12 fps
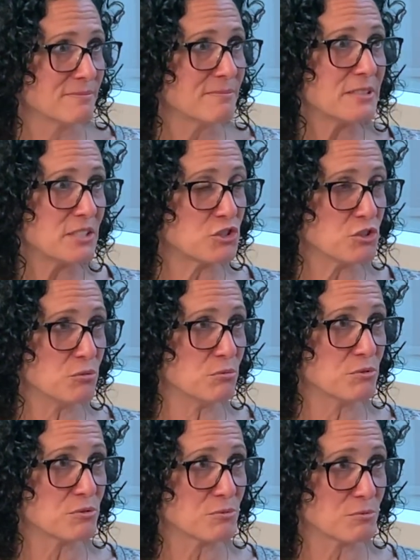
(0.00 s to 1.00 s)
yeah.
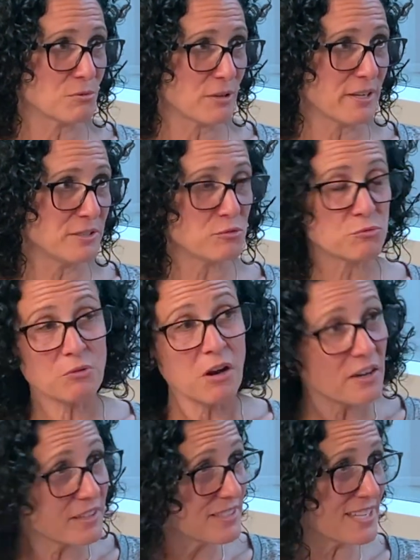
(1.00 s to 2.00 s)
issues, right?
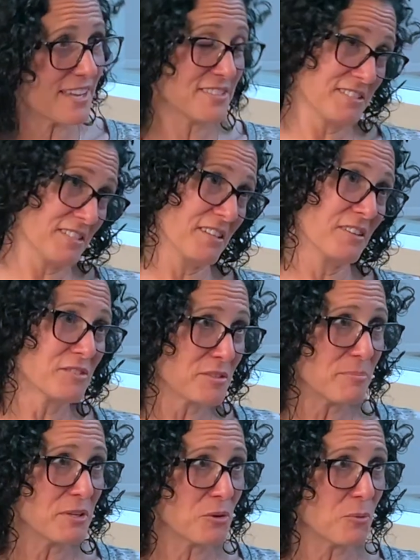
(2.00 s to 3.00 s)
Drug testing is
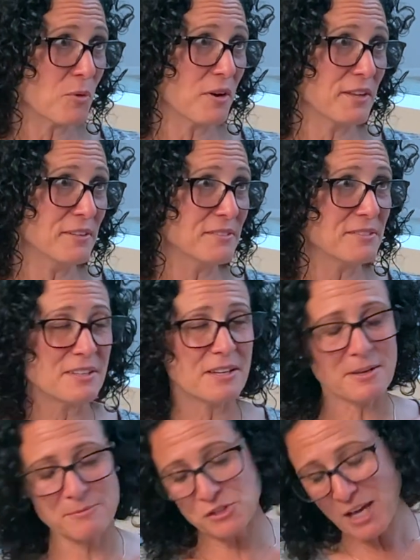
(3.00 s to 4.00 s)
a big one,
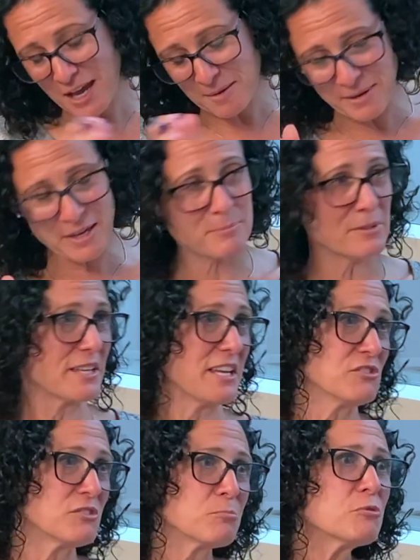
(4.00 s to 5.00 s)
um, job
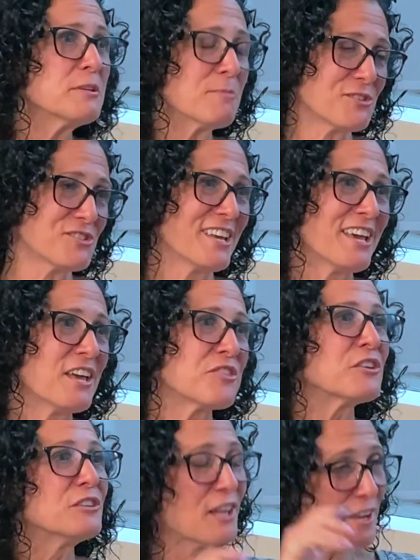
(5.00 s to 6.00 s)
applications, pretty much
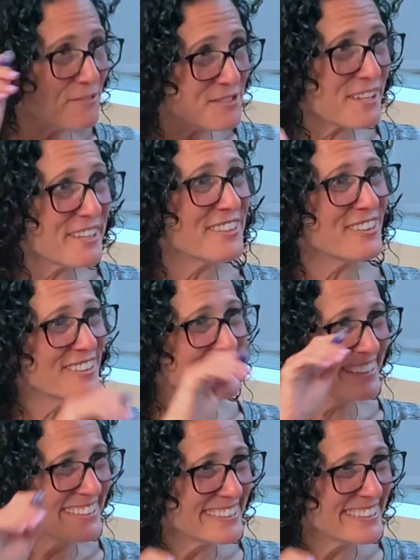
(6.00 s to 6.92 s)
the life cycle.